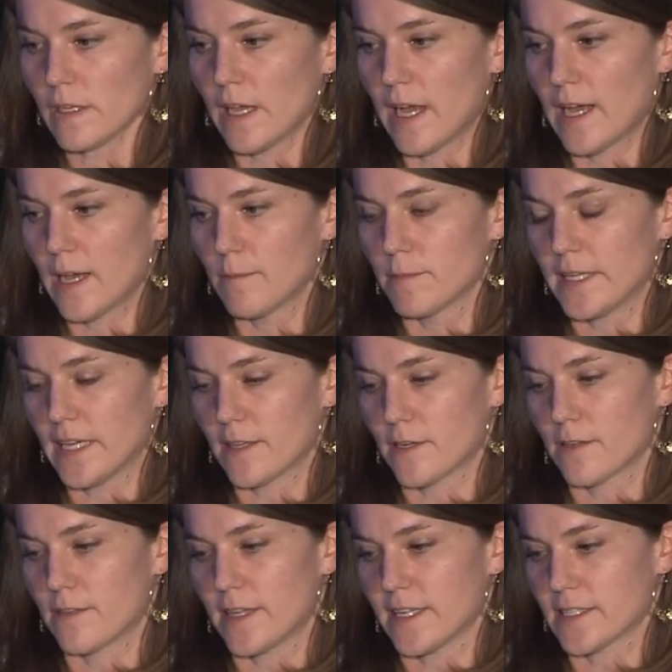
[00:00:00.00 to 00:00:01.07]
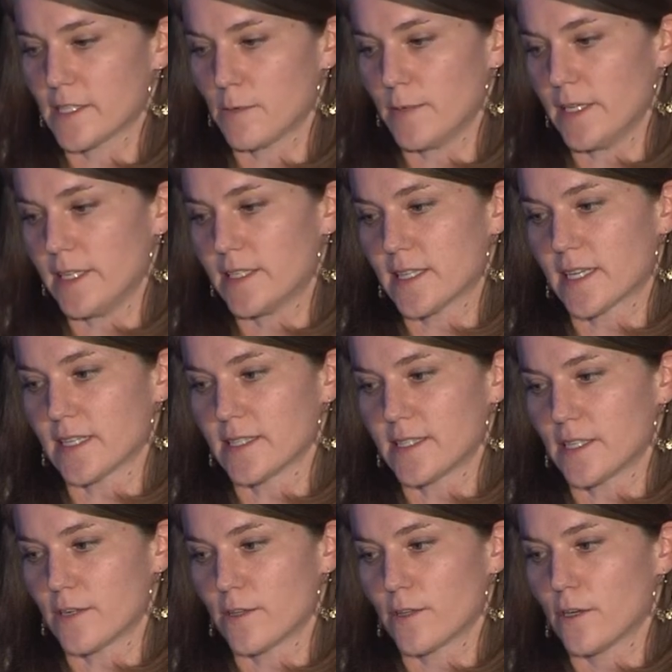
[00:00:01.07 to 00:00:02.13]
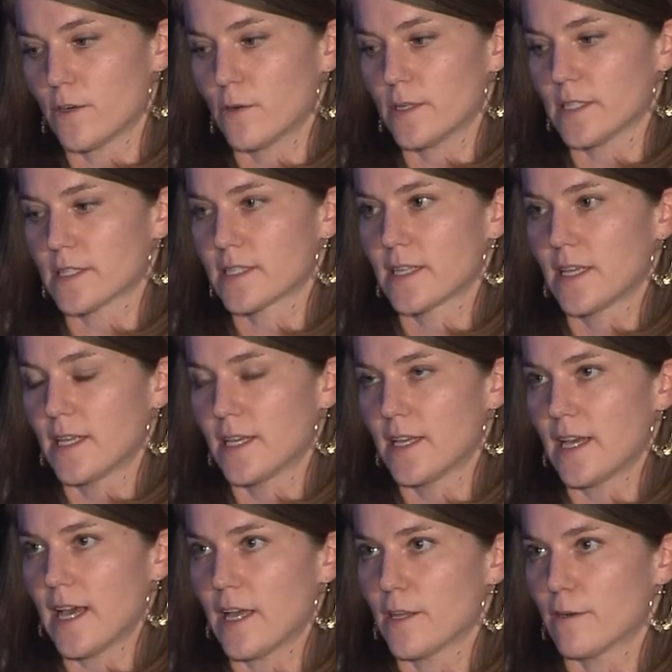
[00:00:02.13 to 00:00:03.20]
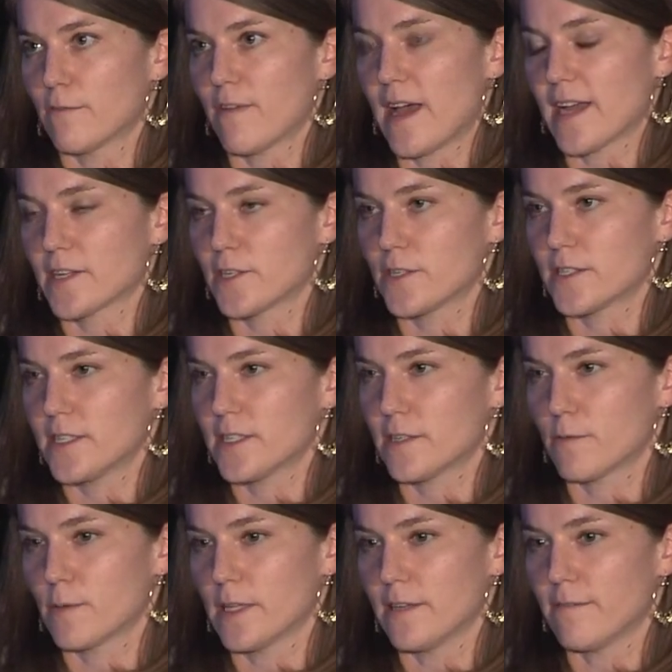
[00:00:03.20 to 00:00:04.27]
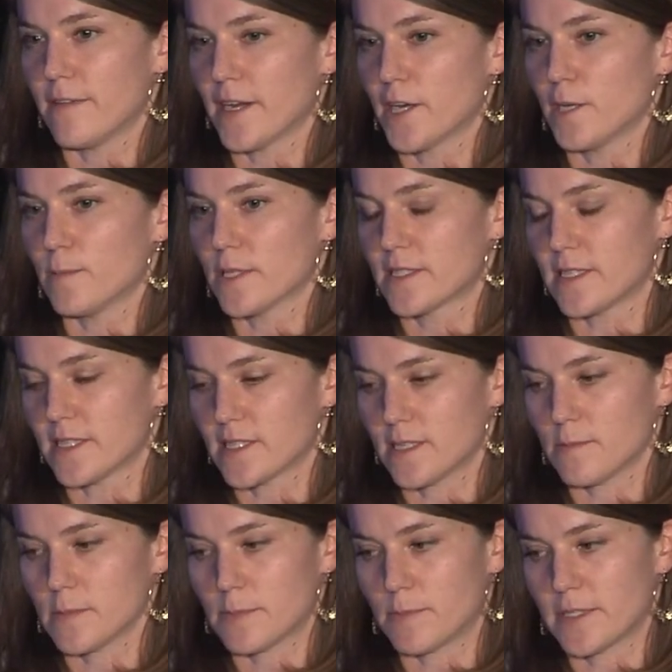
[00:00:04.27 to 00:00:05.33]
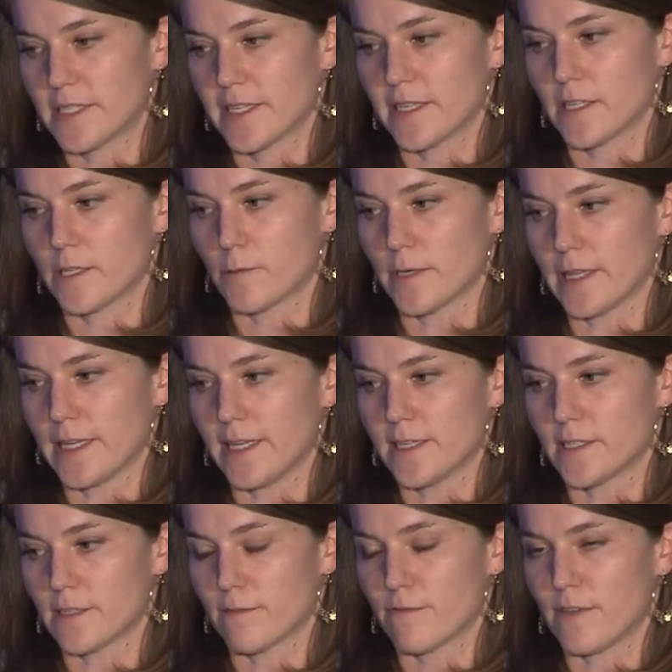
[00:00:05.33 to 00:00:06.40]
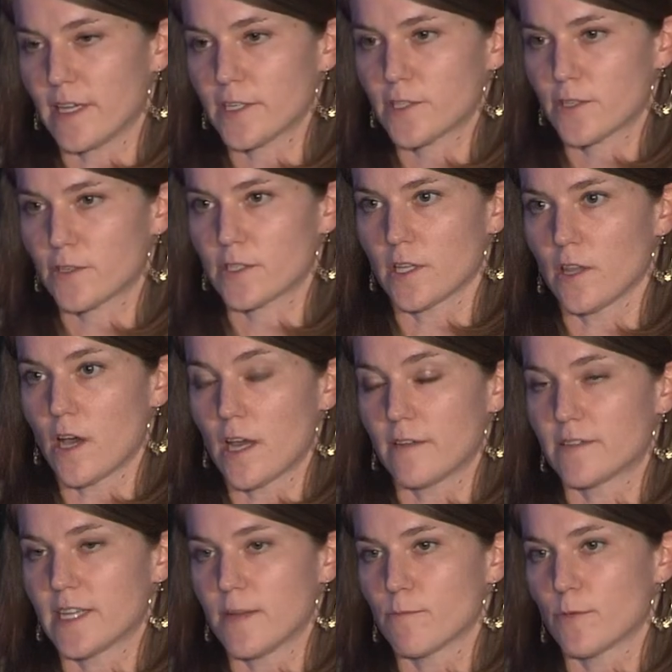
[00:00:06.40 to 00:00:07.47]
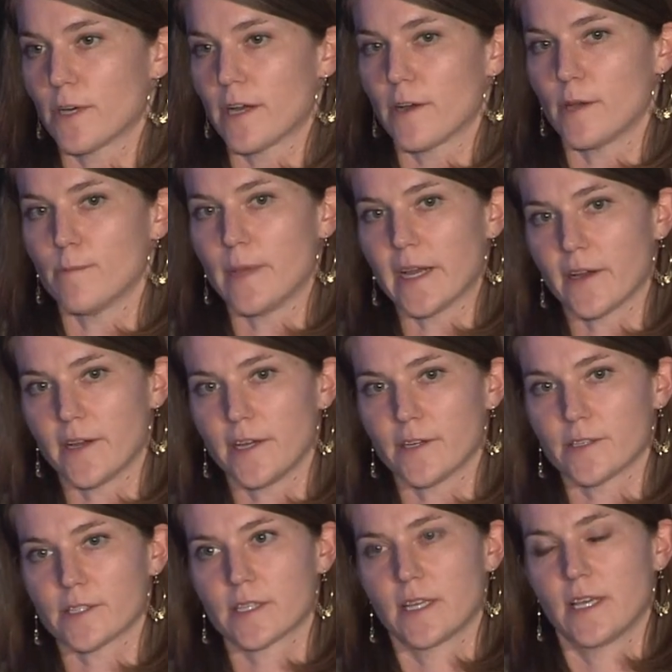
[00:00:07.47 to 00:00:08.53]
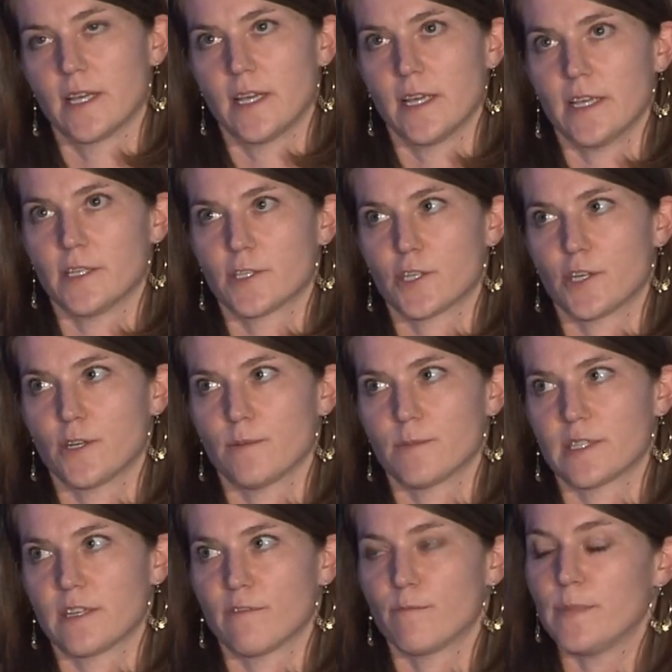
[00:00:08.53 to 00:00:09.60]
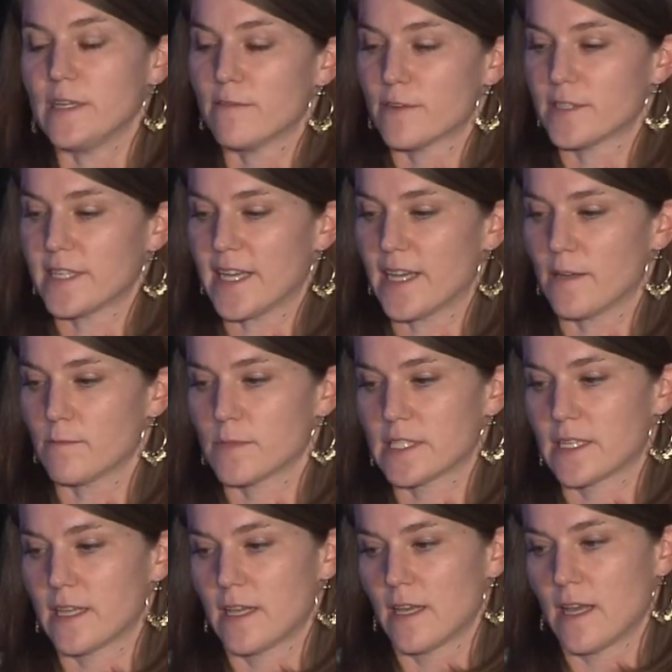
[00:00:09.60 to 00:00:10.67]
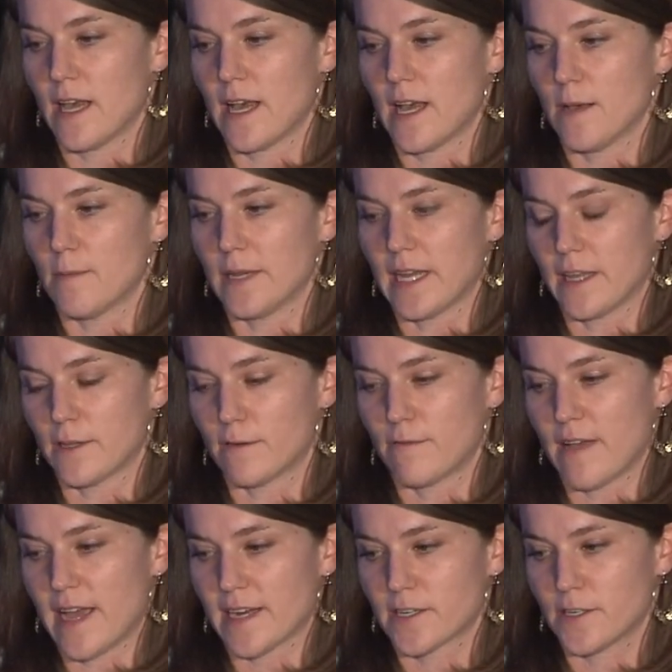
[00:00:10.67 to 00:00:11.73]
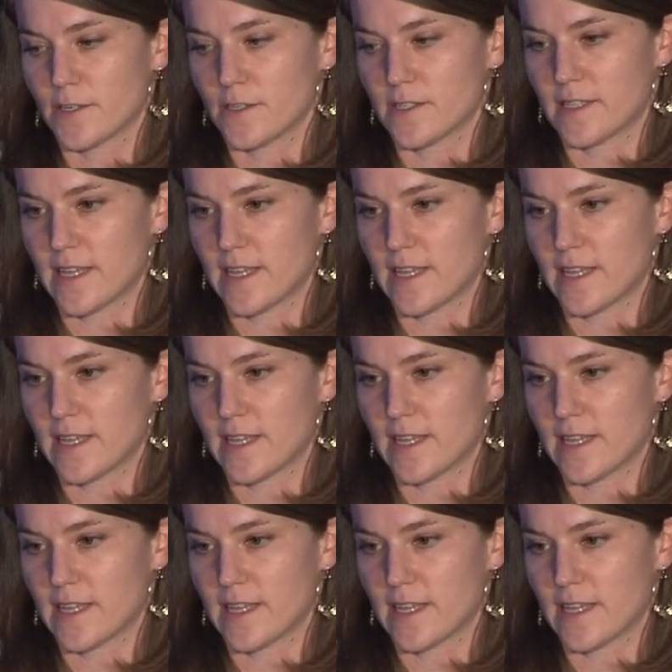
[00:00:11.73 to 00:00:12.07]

The other things that we need to consider, though, is other factors. These are really variable systems, particularly related to fish. There's a lot of temporary barriers in terms of beaver dams and other factors